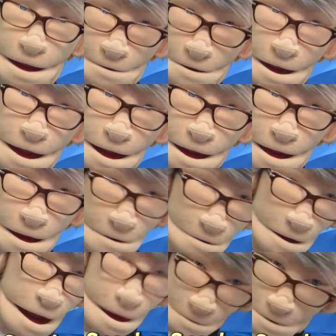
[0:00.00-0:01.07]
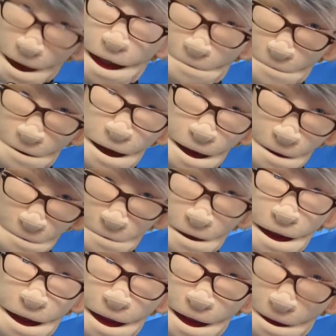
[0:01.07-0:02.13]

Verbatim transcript: This is Joe Scarborough, and